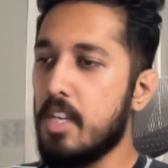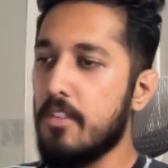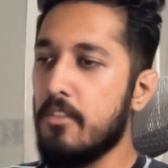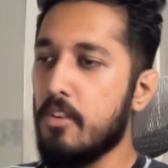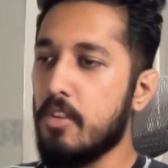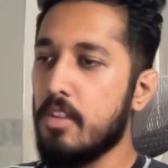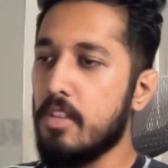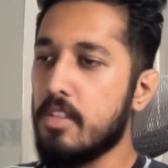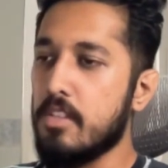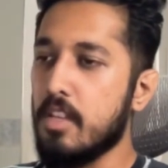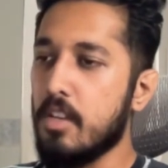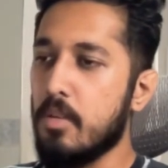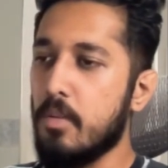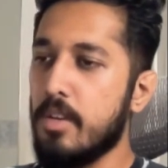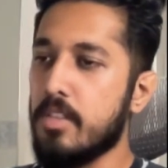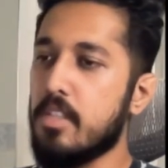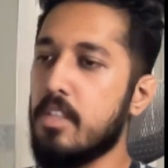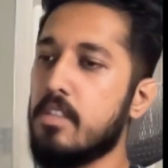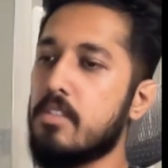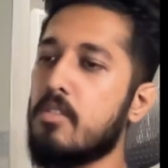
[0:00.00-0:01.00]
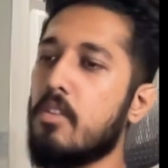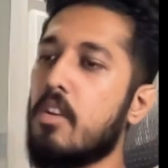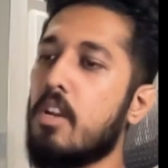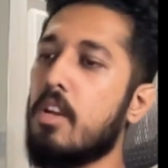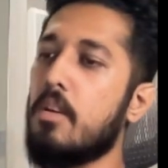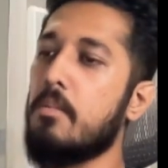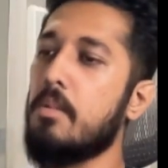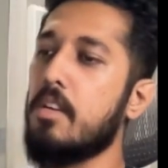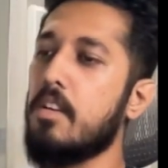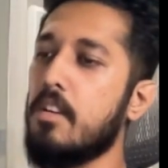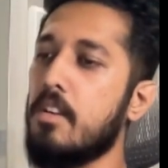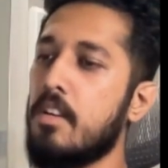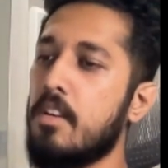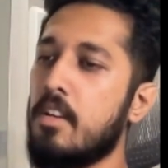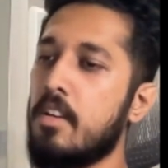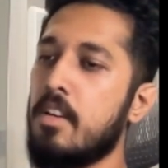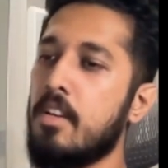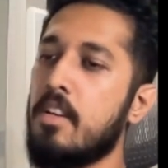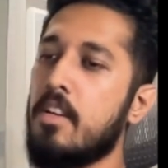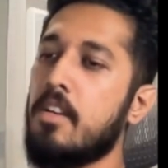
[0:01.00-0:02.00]
for this equation is going to be
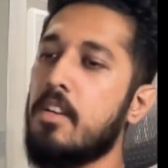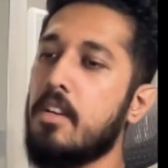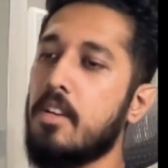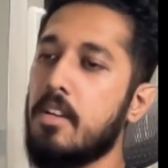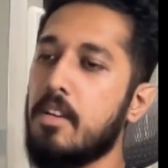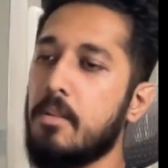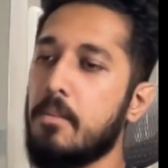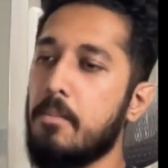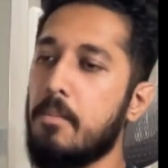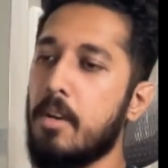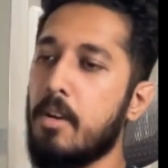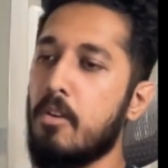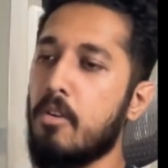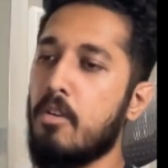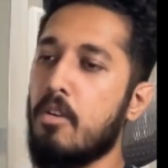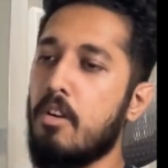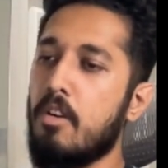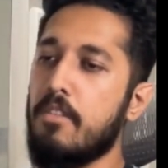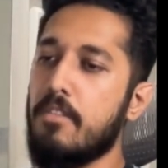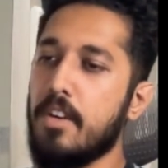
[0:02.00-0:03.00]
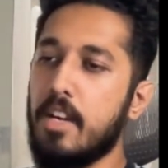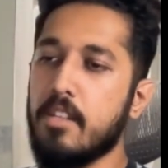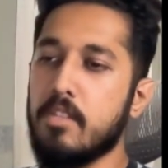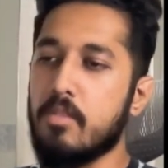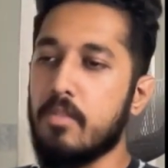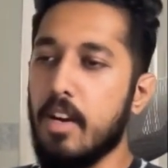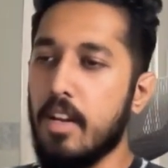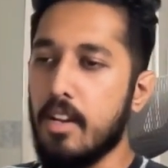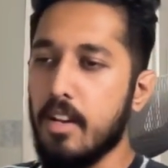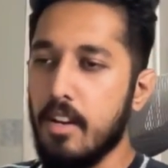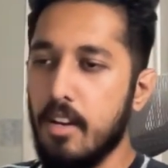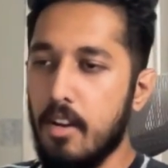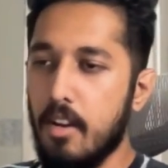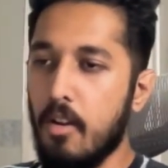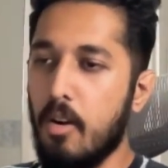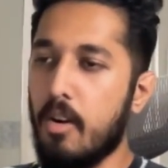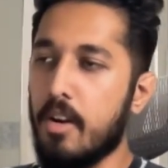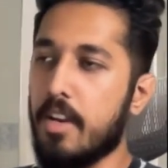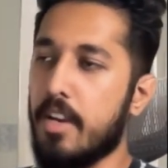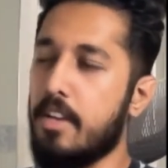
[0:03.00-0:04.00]
big O of n square
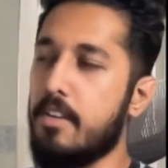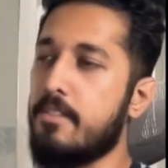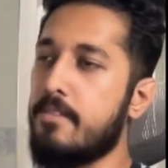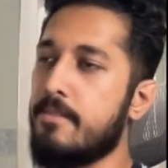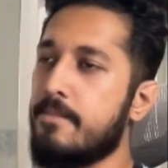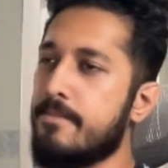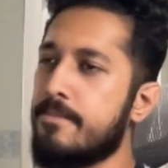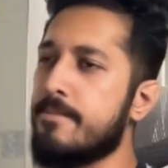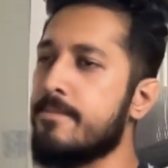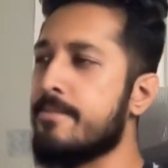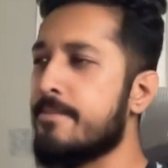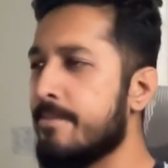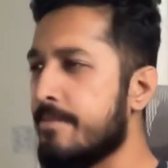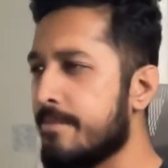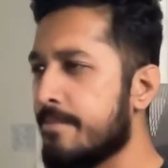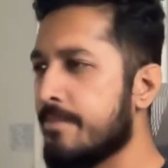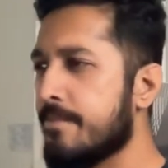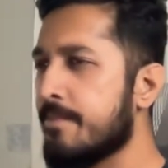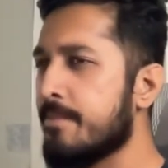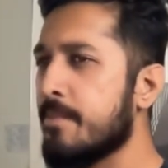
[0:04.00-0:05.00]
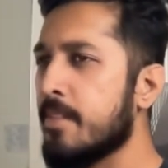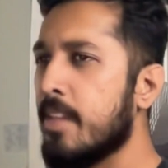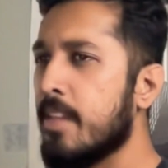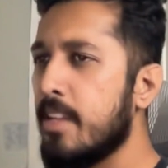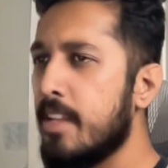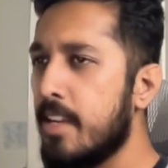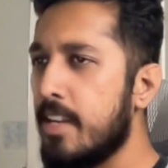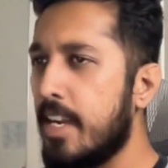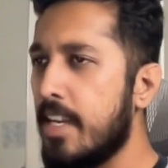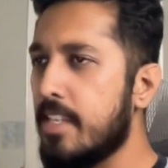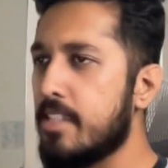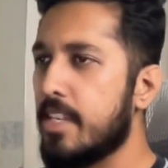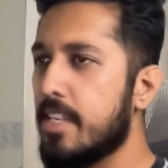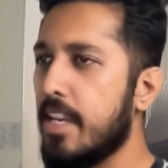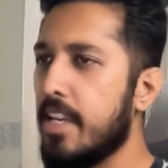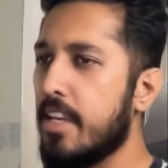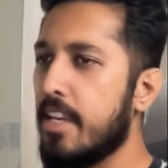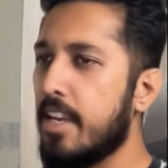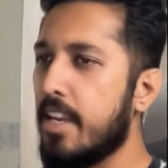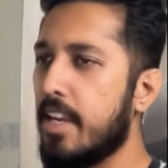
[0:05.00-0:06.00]
log n. Let's take
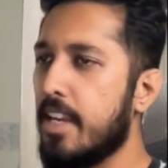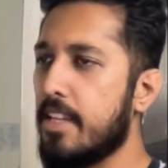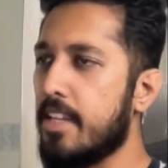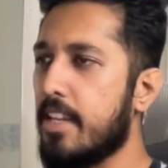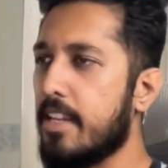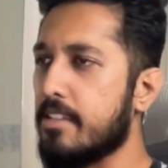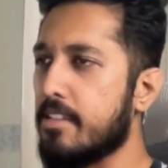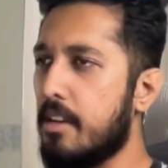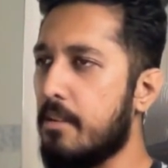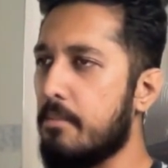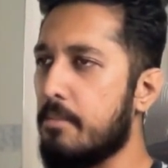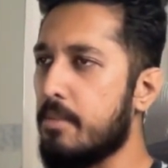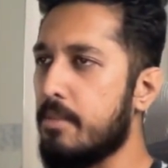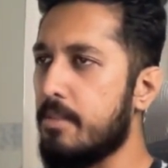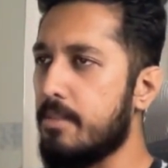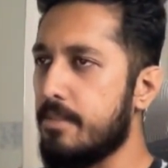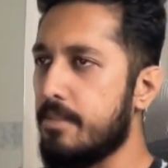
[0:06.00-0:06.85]
another example.